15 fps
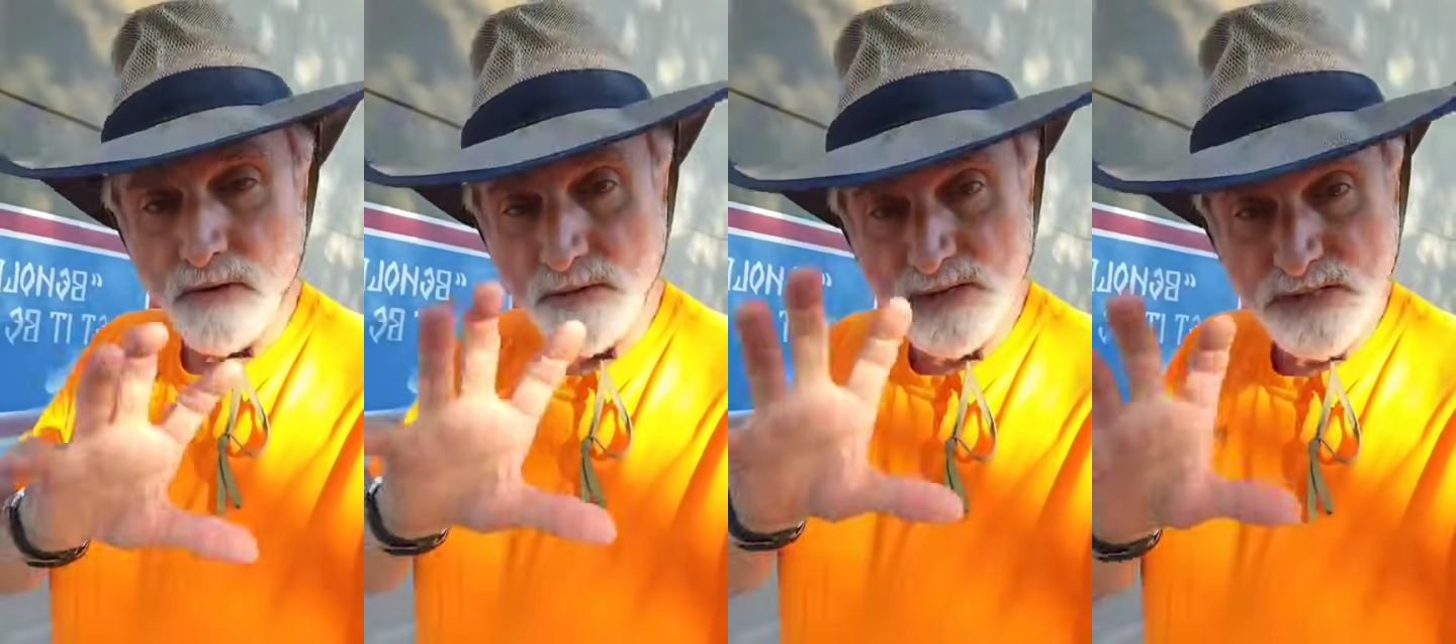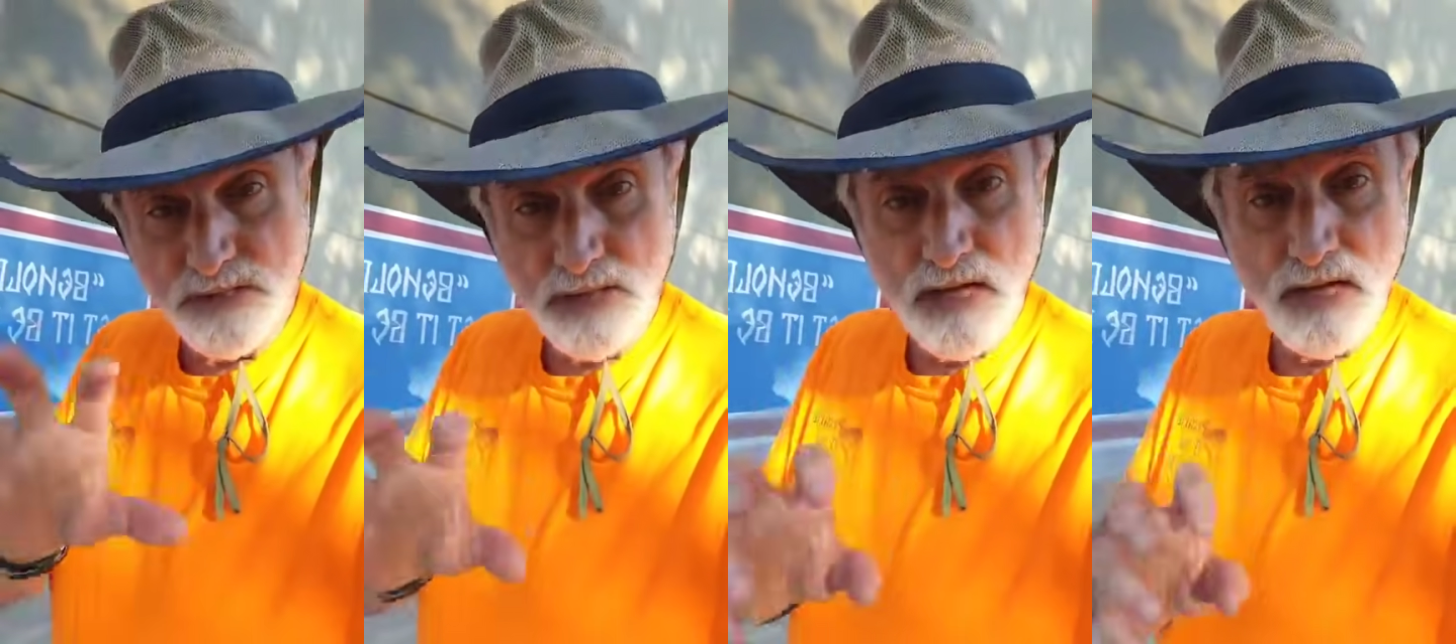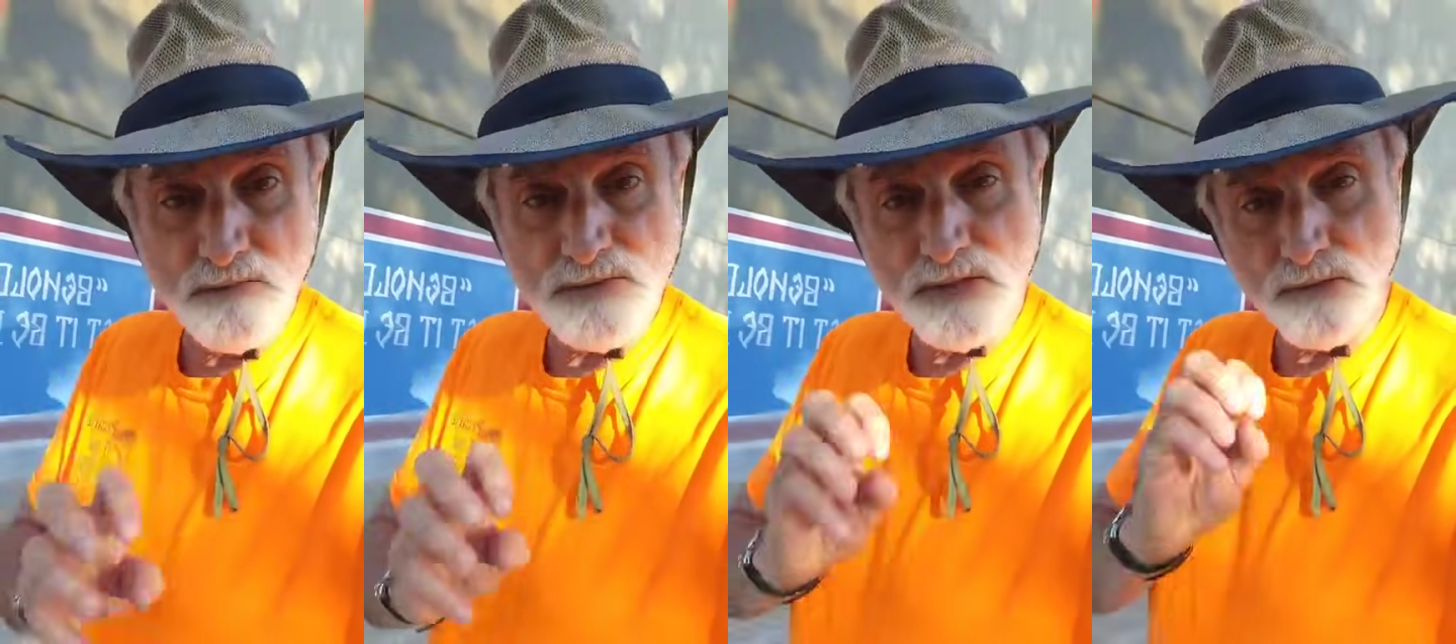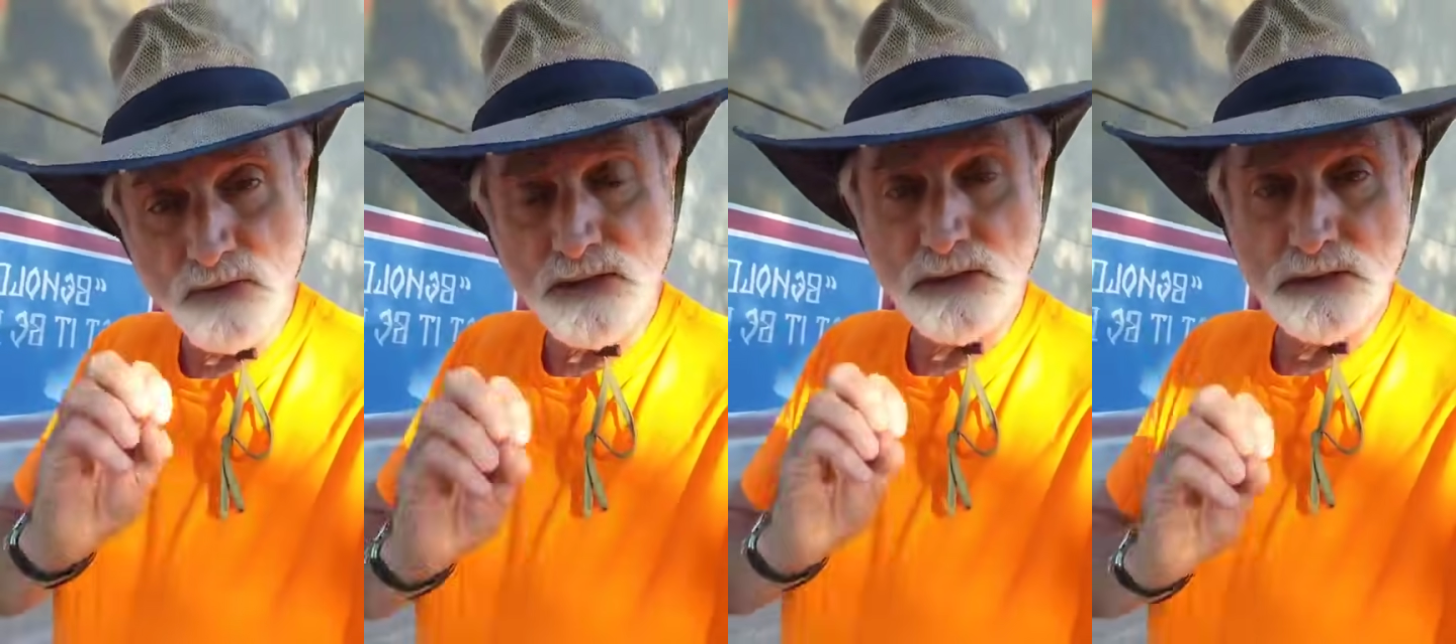the Slavs, the
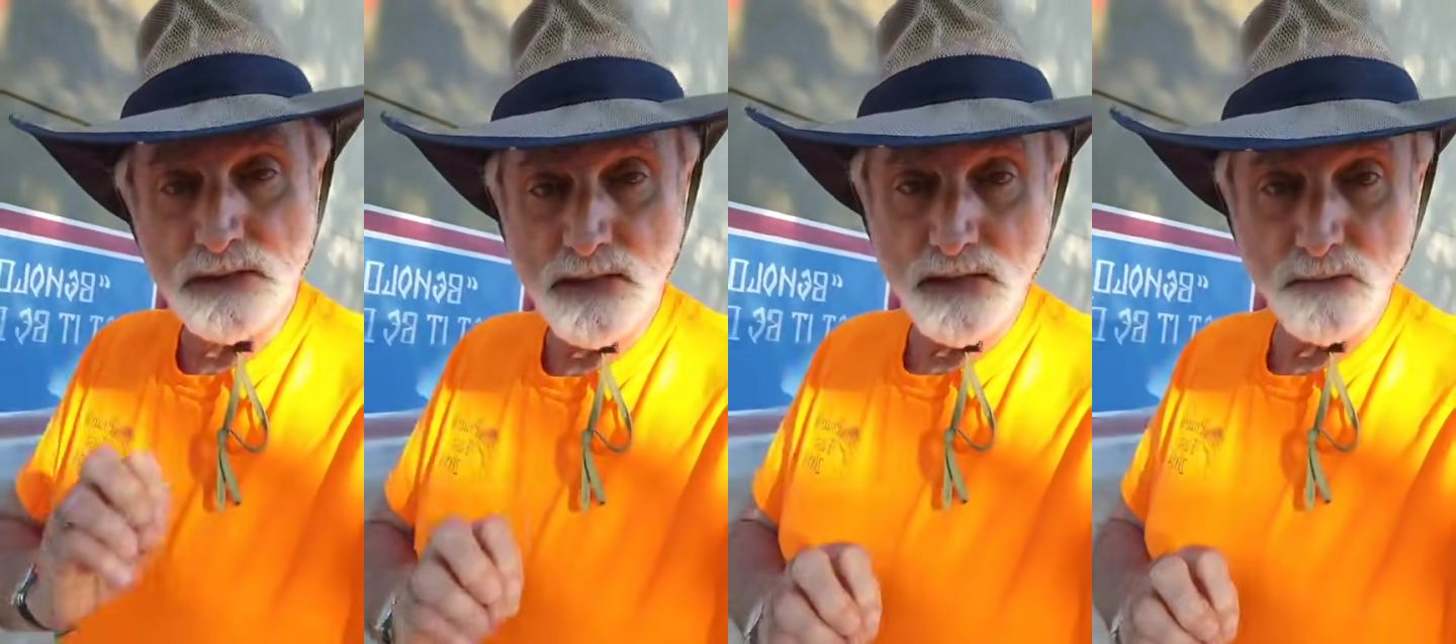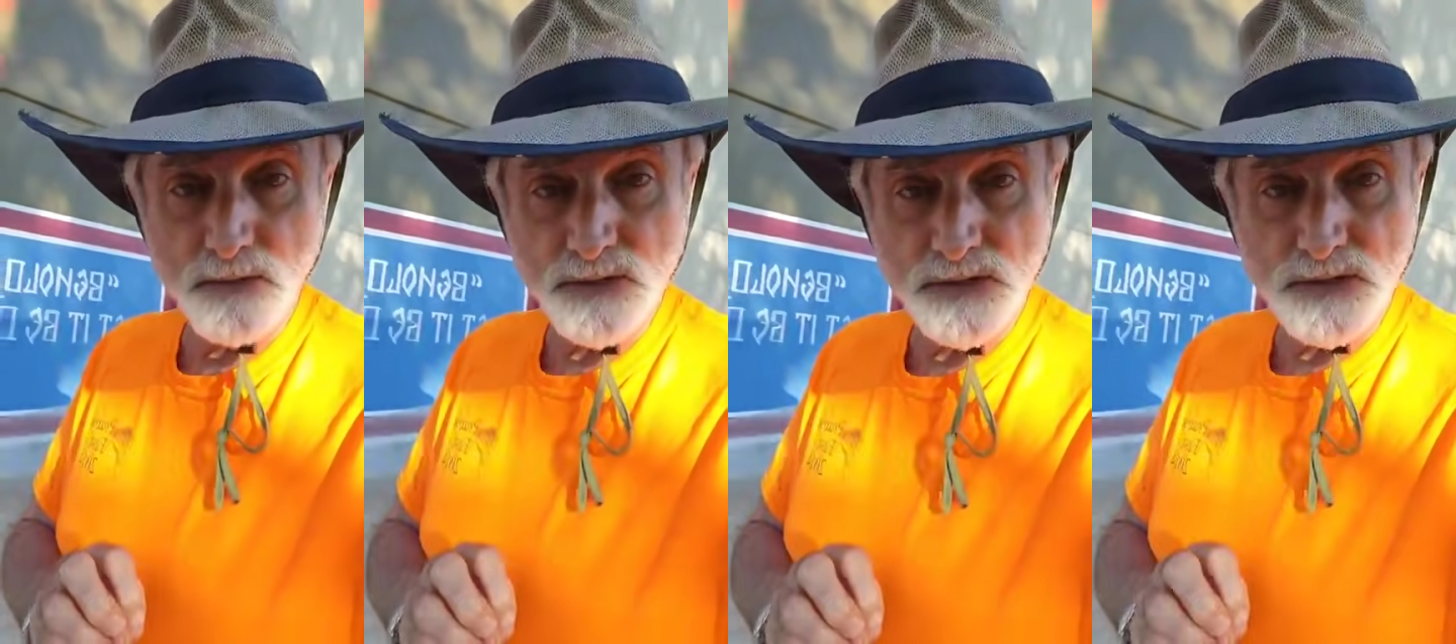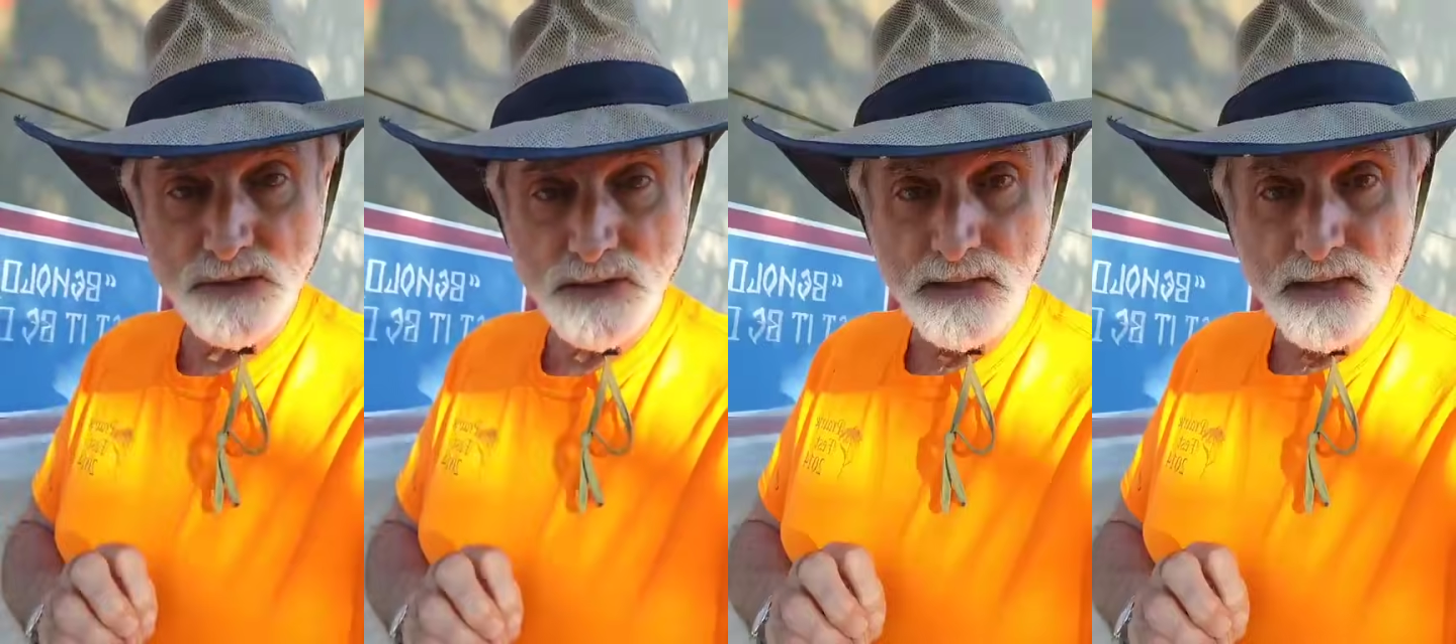written language.